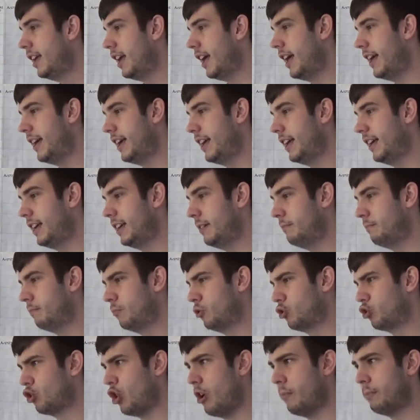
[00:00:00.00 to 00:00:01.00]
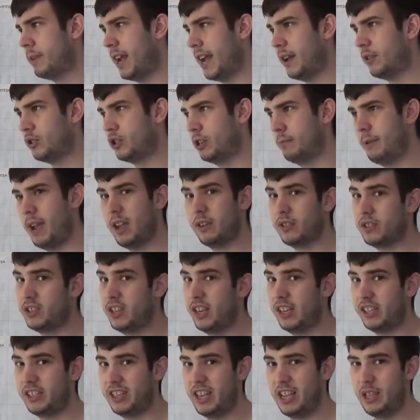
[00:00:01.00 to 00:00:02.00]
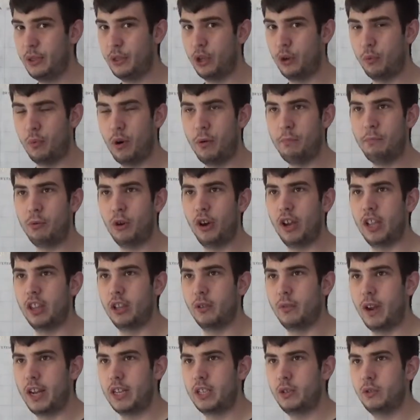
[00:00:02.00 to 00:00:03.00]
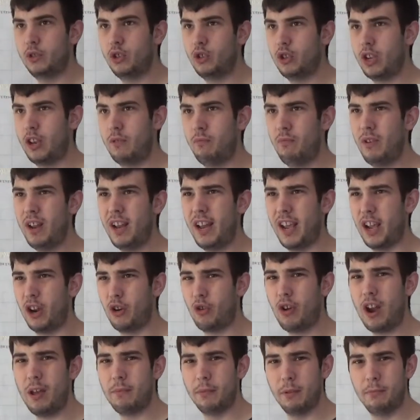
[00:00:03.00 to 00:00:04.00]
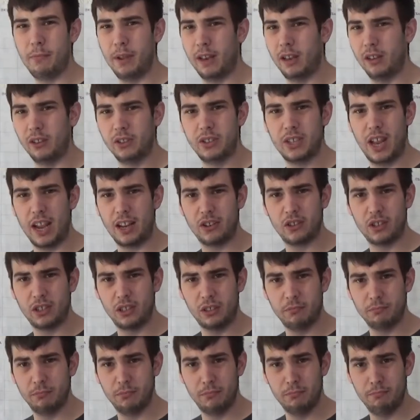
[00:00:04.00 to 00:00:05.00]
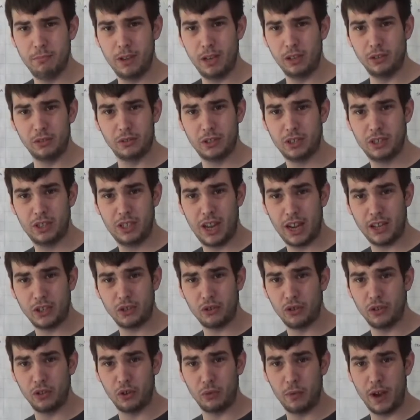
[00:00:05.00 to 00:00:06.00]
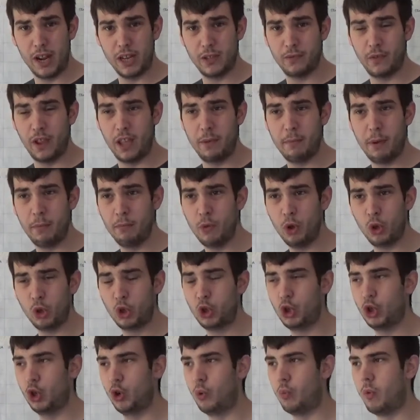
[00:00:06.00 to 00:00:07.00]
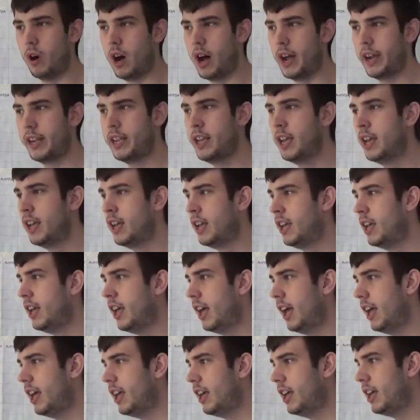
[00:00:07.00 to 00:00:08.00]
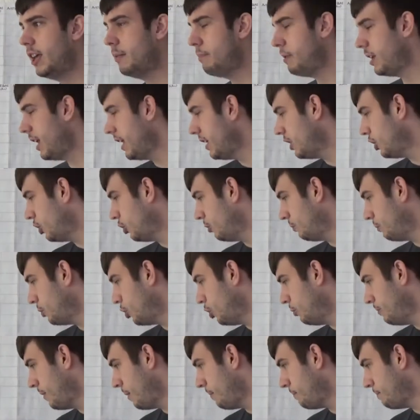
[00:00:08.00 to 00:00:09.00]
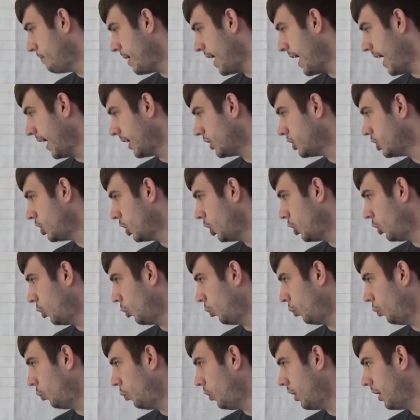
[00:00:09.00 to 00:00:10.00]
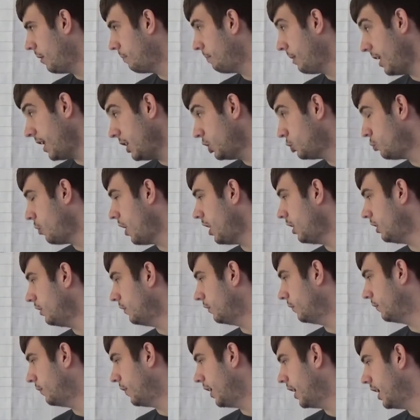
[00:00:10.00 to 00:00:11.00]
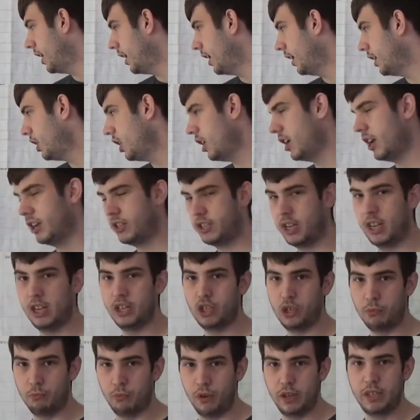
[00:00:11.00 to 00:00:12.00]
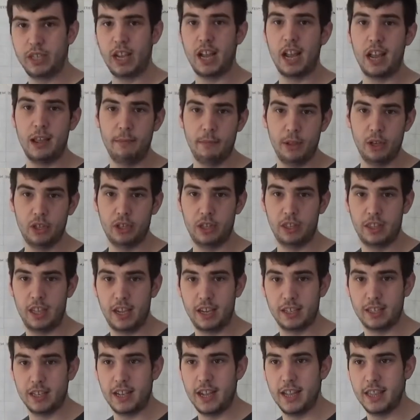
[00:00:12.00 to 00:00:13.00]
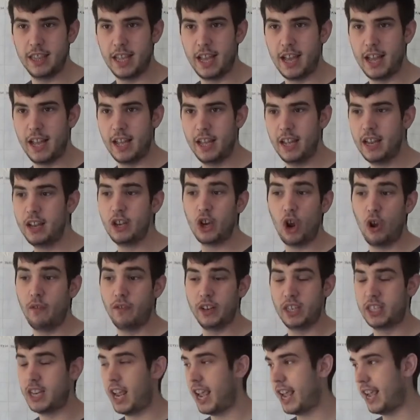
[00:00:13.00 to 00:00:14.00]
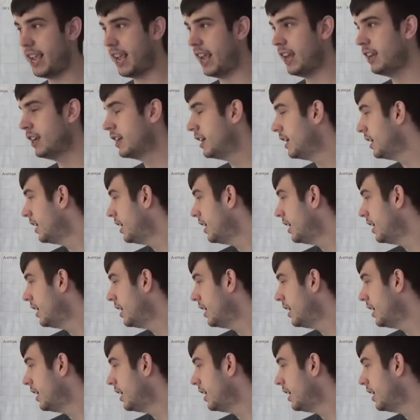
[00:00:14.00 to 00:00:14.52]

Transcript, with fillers: Um, dropped down to about 16th at one point in the race. It was looking really crap the middle sector, middle sector of the race for him. I'm not sure why. Uh, but ended up coming back to P12, uh, courtesy of some retirements and things like that, and overtaking,